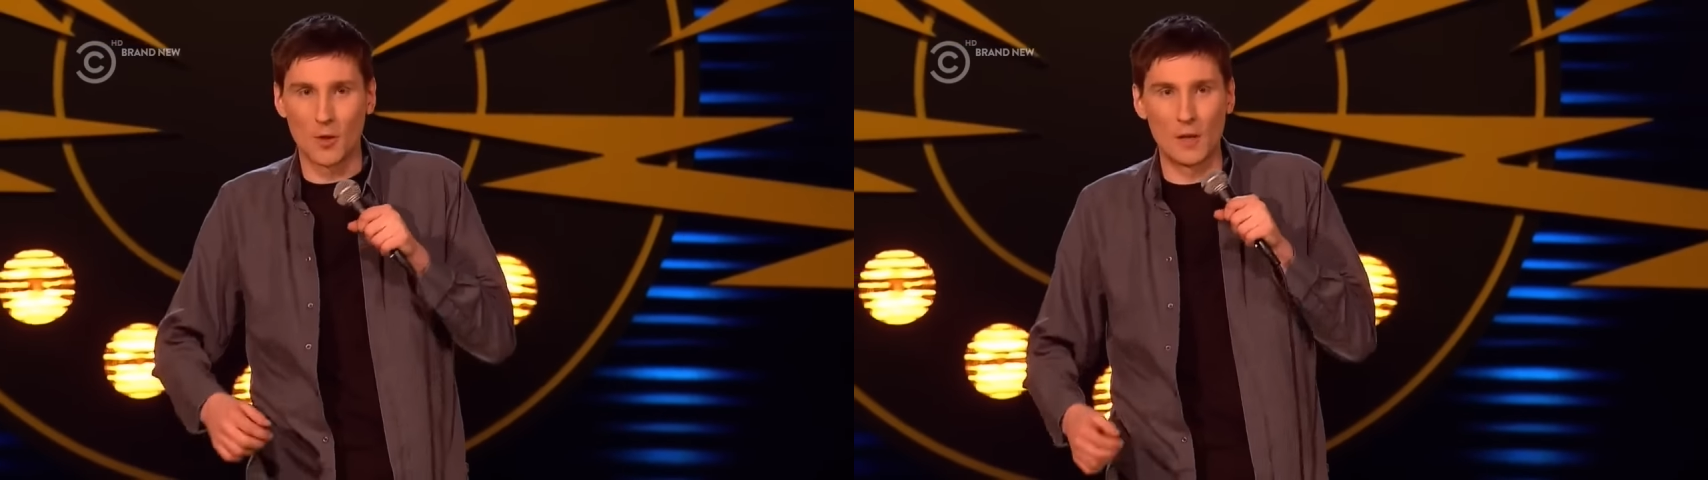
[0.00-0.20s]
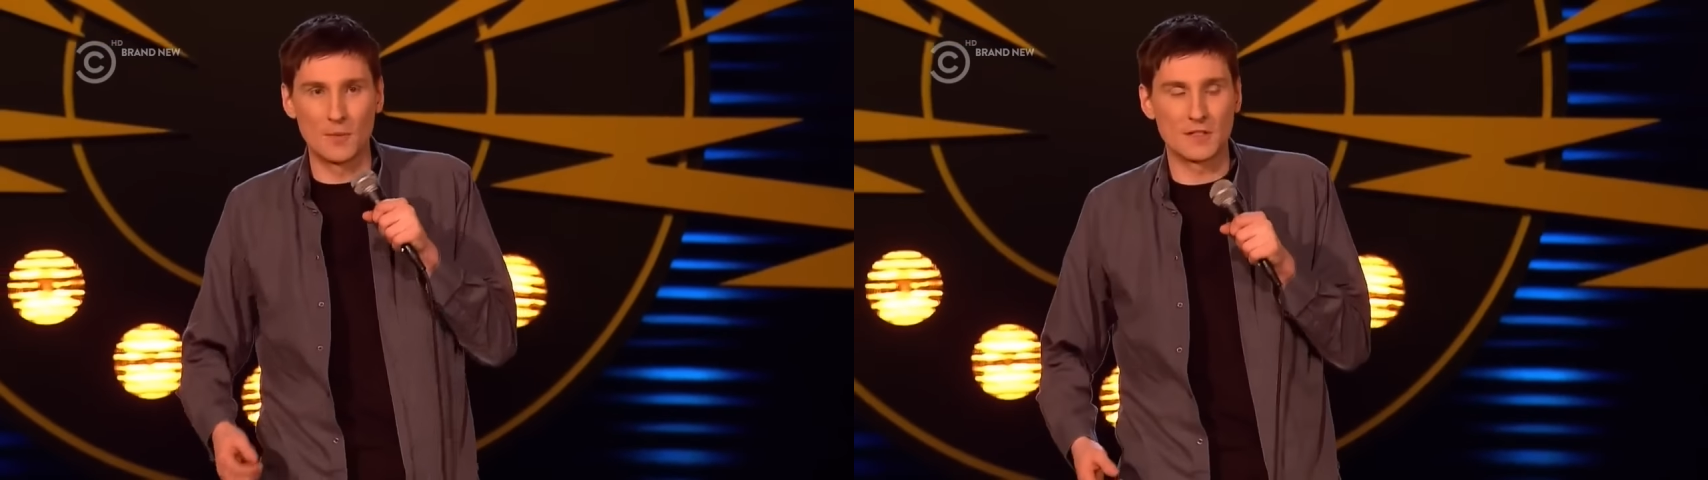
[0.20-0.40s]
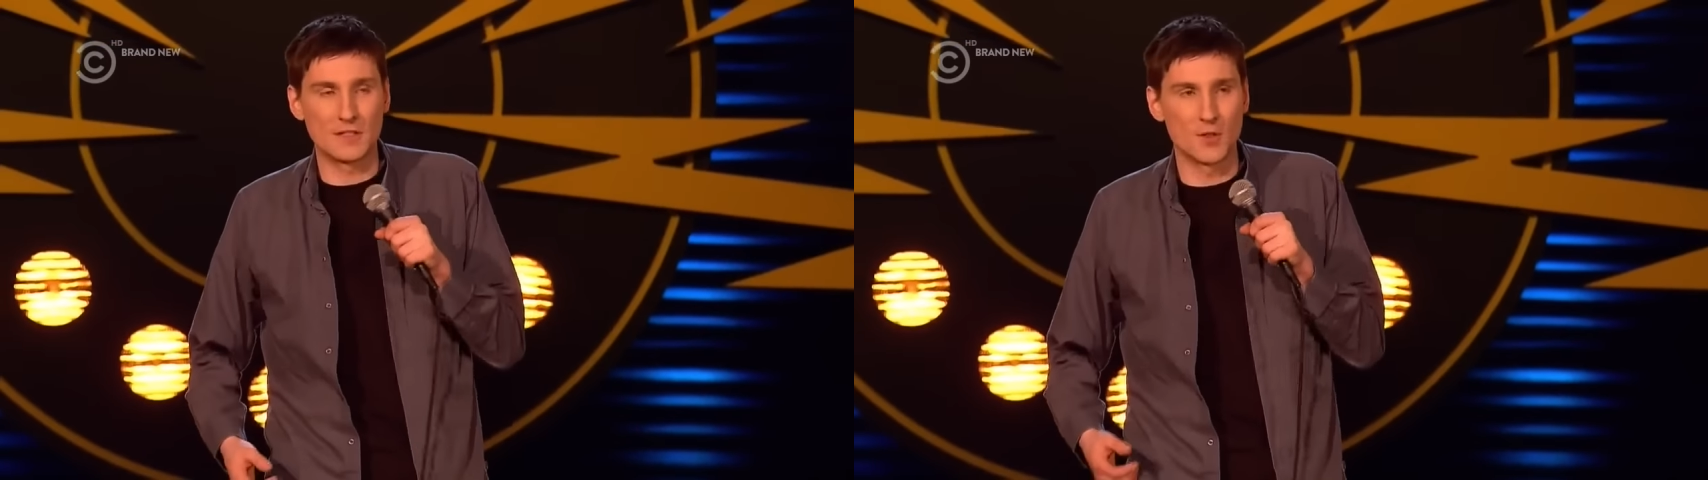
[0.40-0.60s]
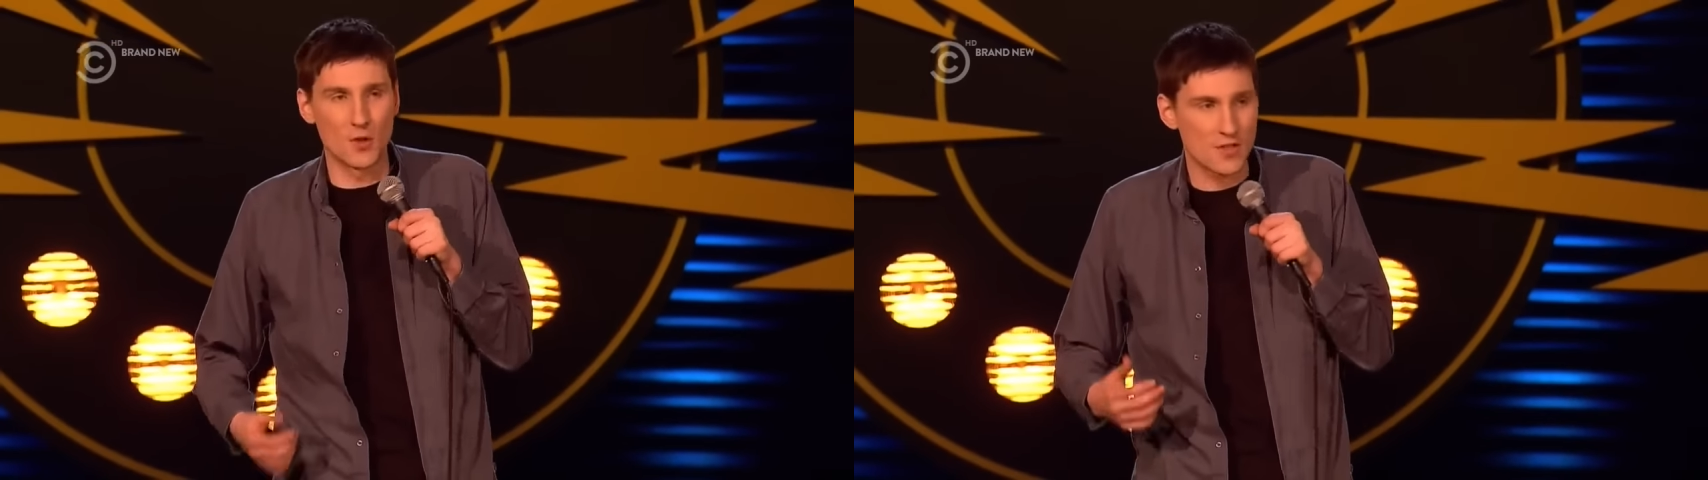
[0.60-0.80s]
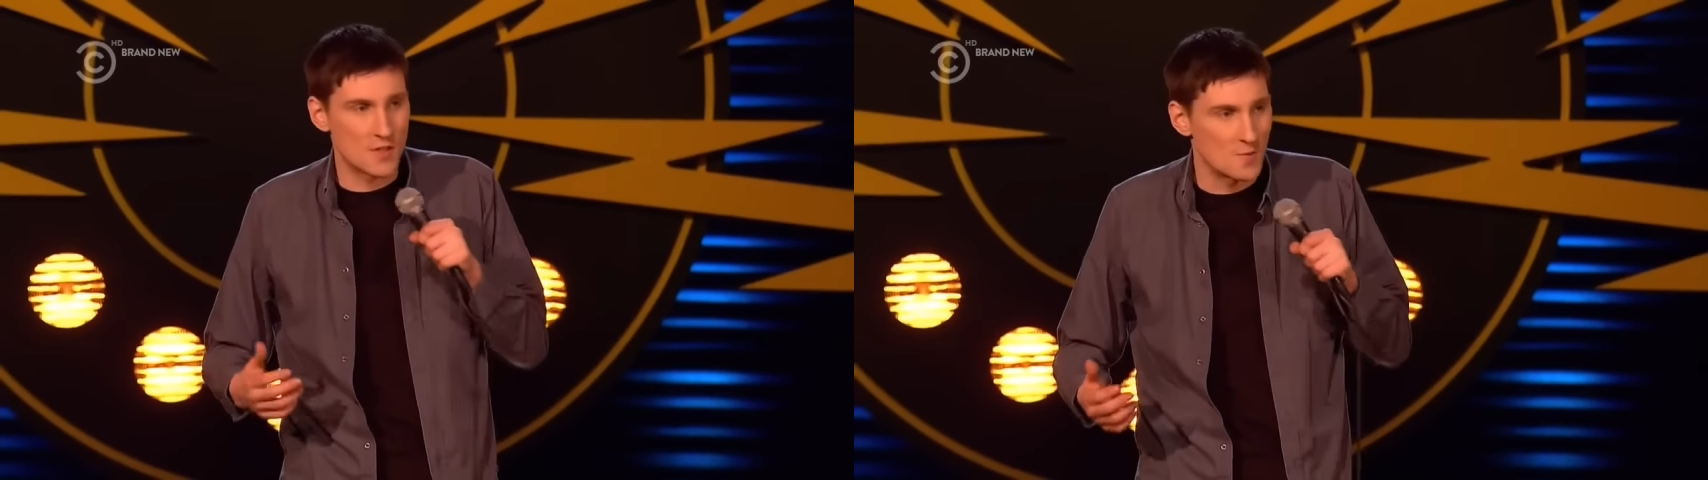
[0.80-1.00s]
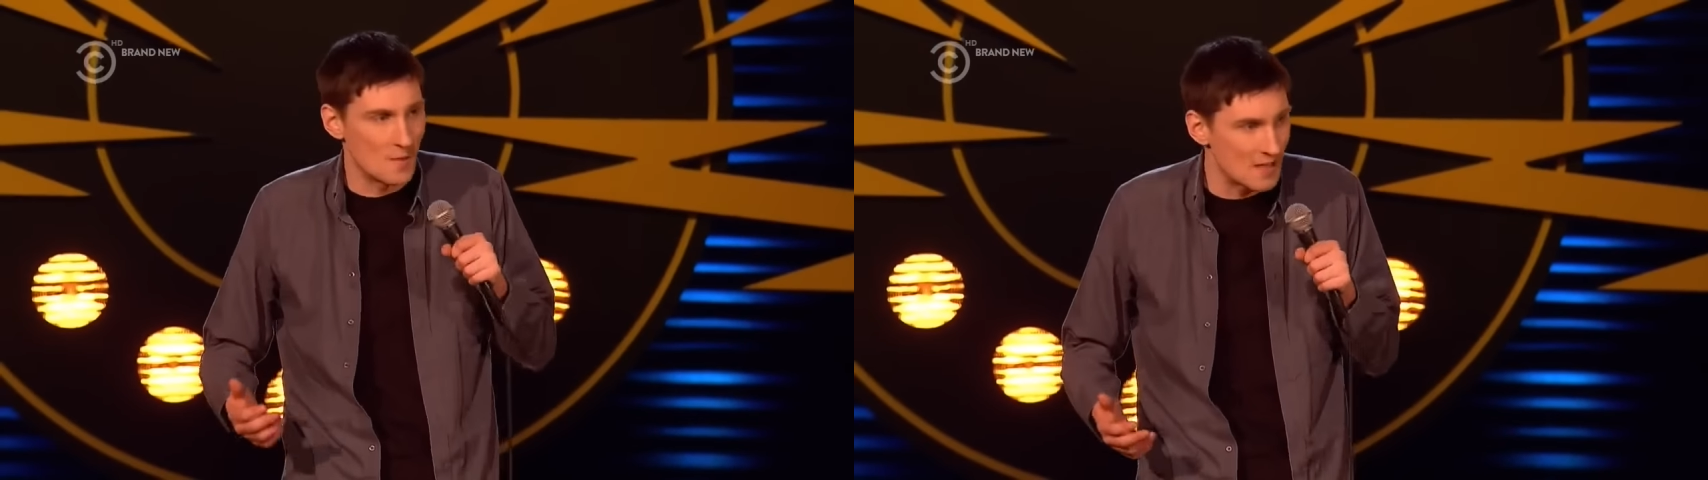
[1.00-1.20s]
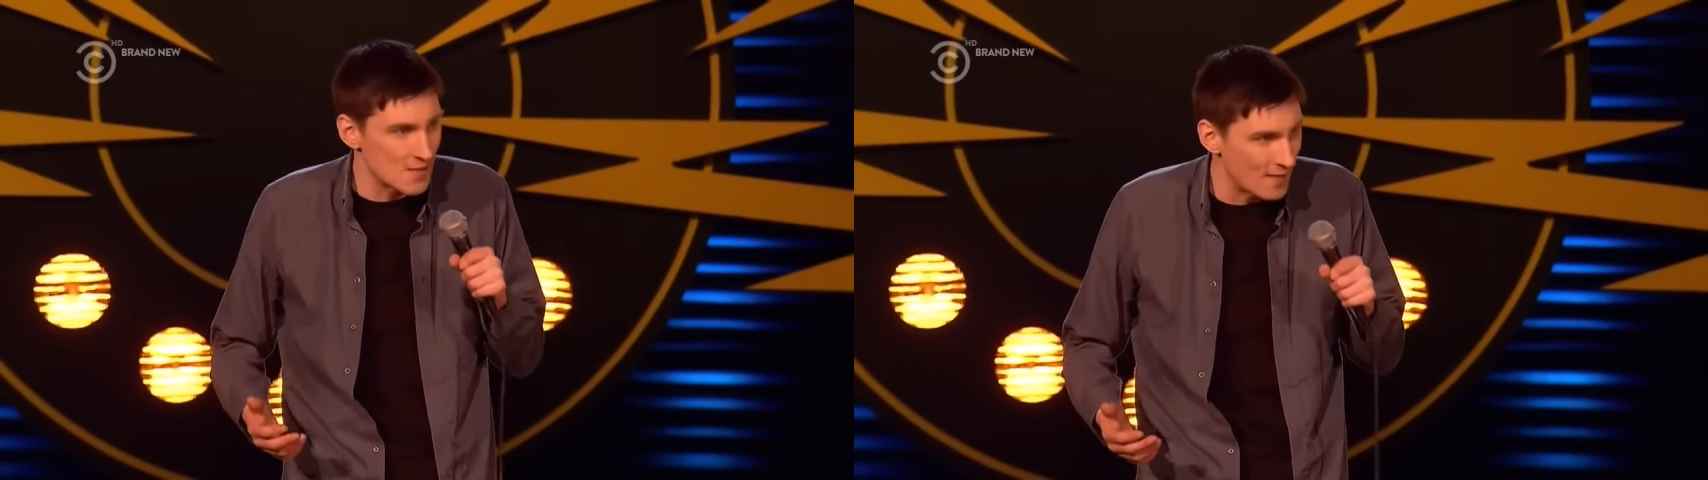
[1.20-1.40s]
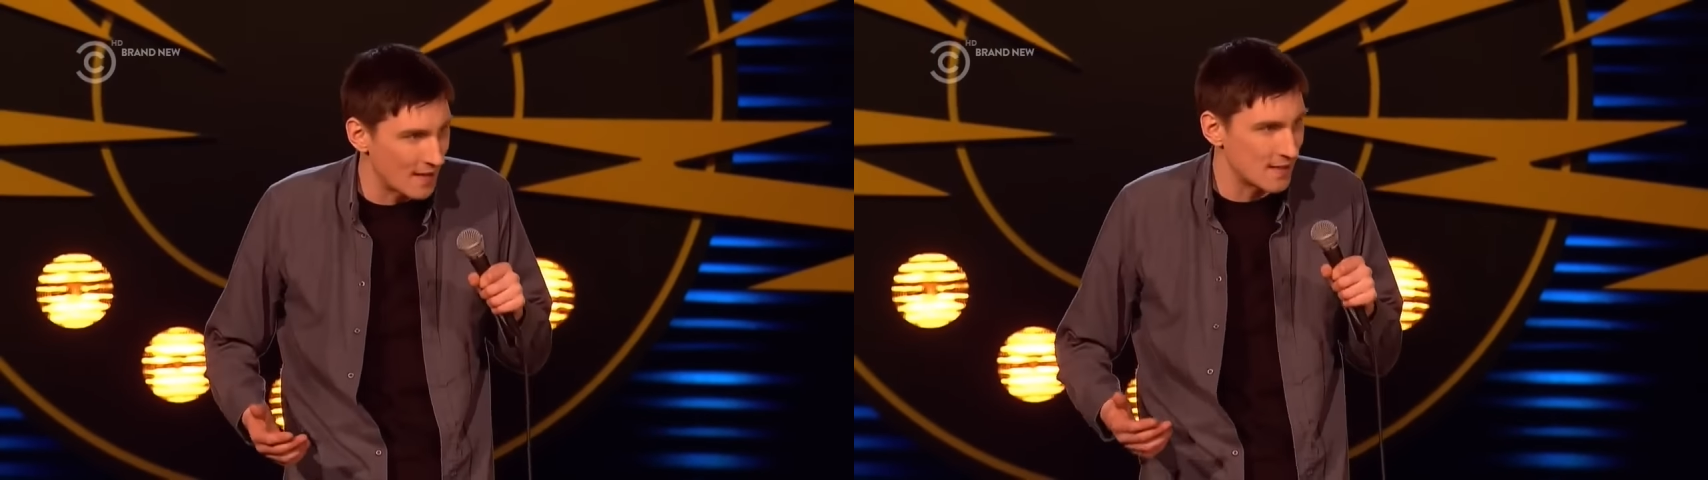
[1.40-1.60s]
going because it's not just me it's
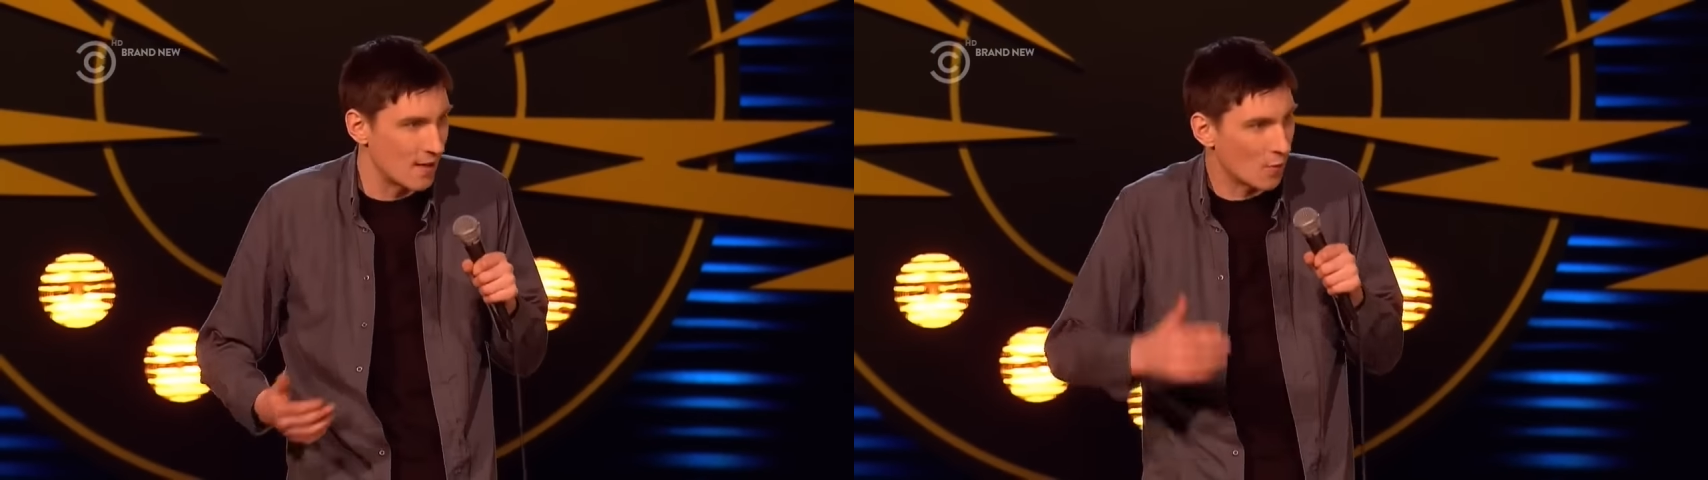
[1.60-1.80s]
affecting.